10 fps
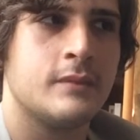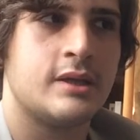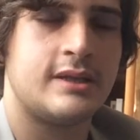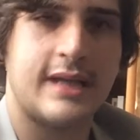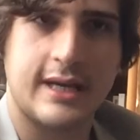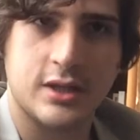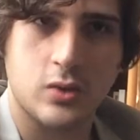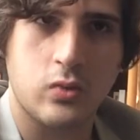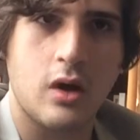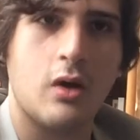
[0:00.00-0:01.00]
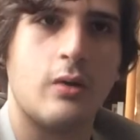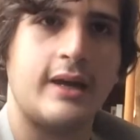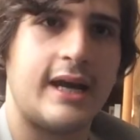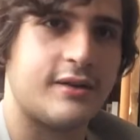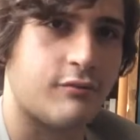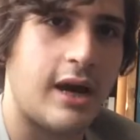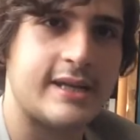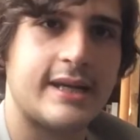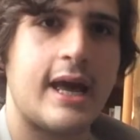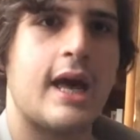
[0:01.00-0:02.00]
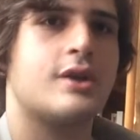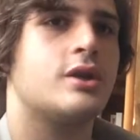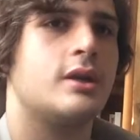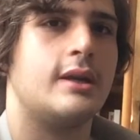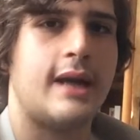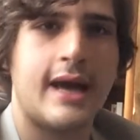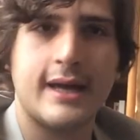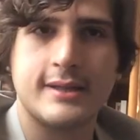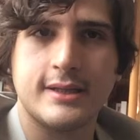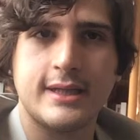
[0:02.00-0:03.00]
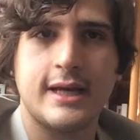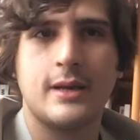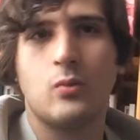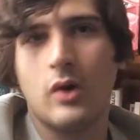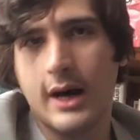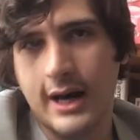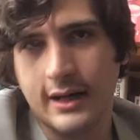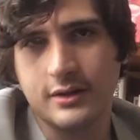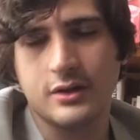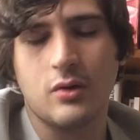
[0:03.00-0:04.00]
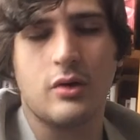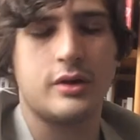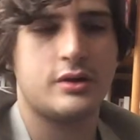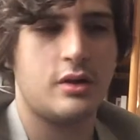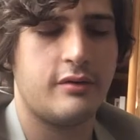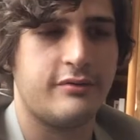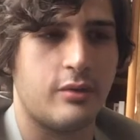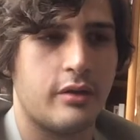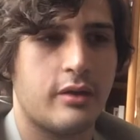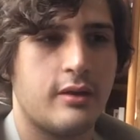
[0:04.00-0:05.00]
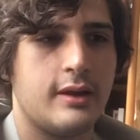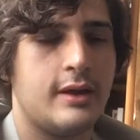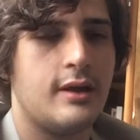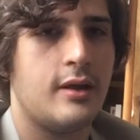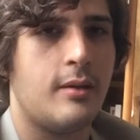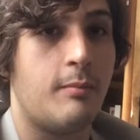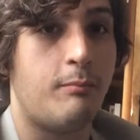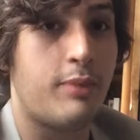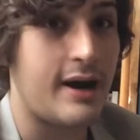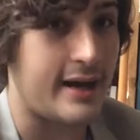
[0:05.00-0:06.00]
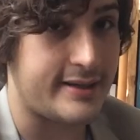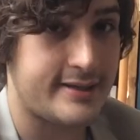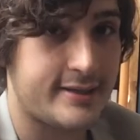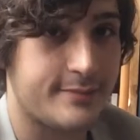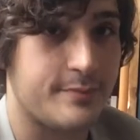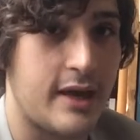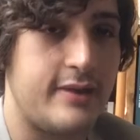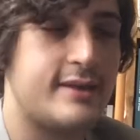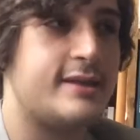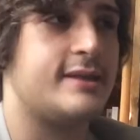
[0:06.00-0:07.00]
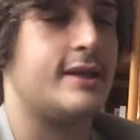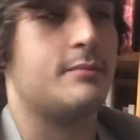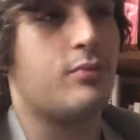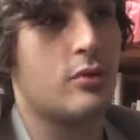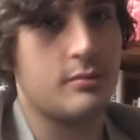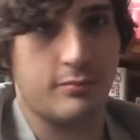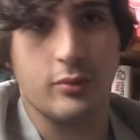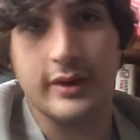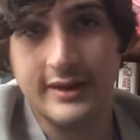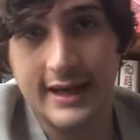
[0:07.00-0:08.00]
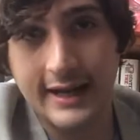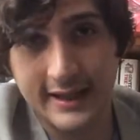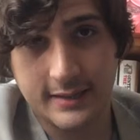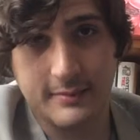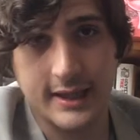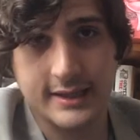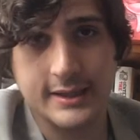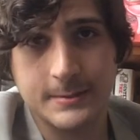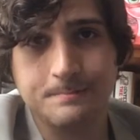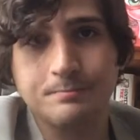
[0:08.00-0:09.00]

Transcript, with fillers: status quo, it has rising action, it has a denouement, so on and so forth. But, and this is the important point that Eliot makes,